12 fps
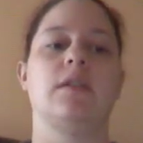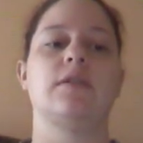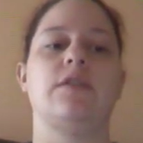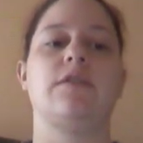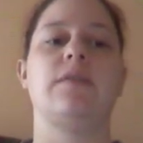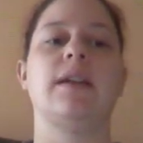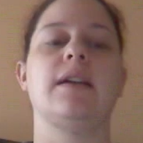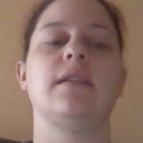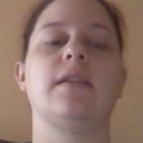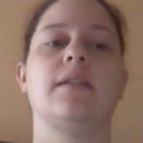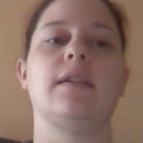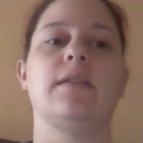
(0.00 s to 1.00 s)
So you fill out
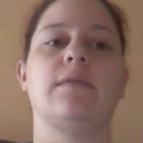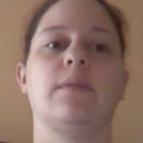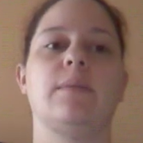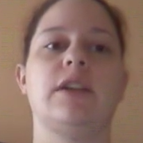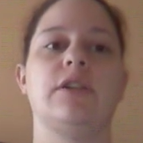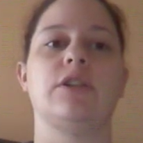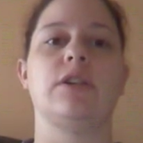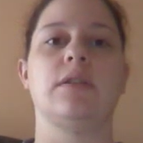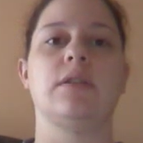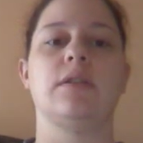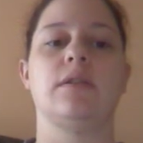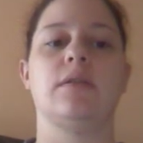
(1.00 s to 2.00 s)
all the
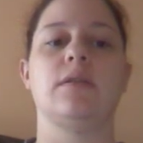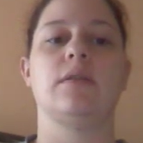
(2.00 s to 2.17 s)
information